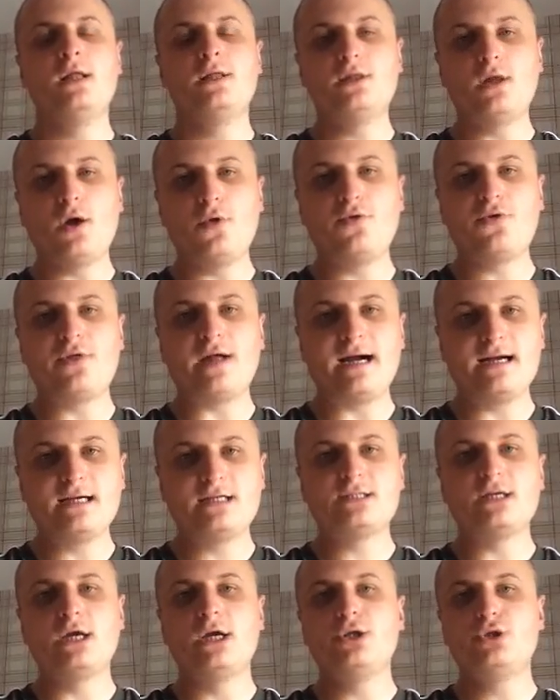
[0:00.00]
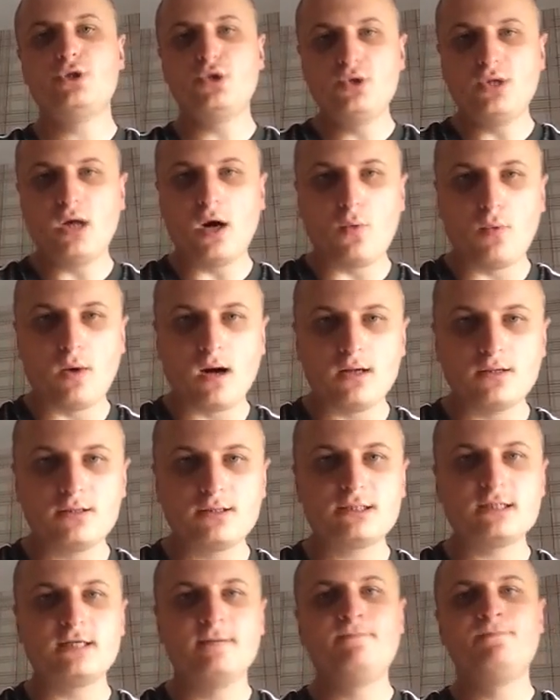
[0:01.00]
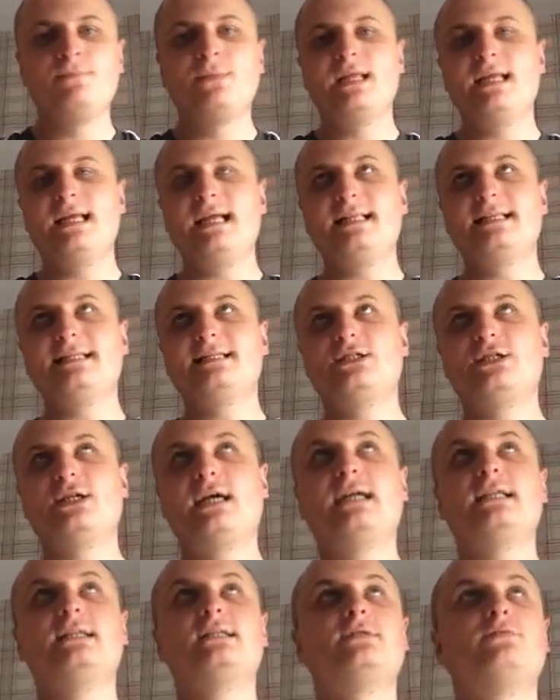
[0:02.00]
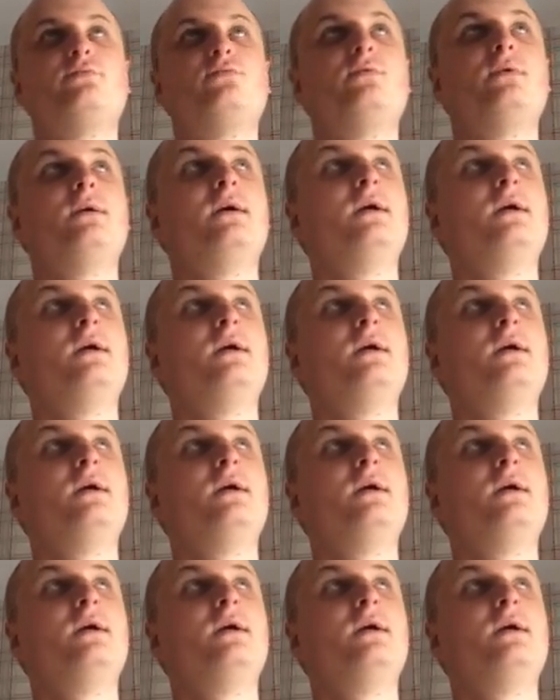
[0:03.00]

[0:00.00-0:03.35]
No thanks. Do not want. He had his chance.